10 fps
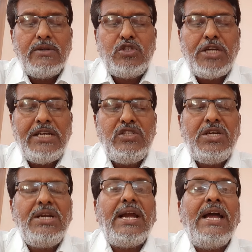
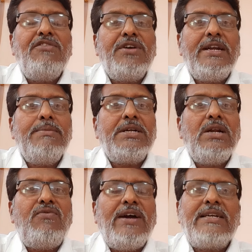changing
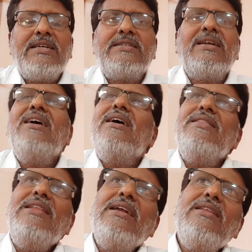environmental factors,
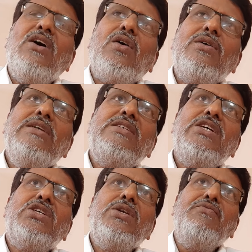then the
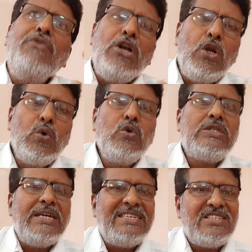organization will
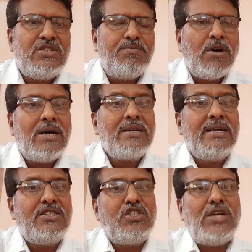lose its
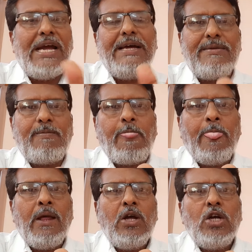market share.
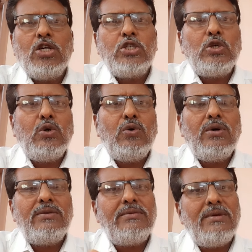
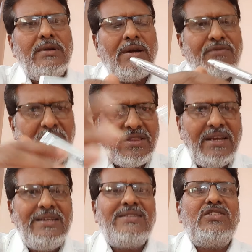So
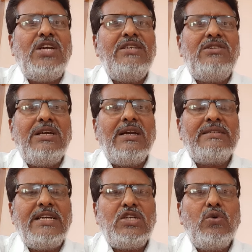everything is changing.
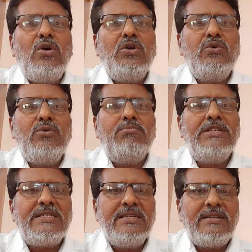As I told you,
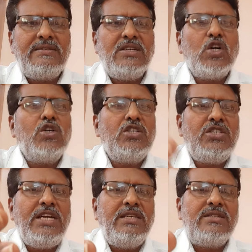business is equal to
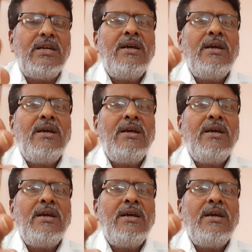change.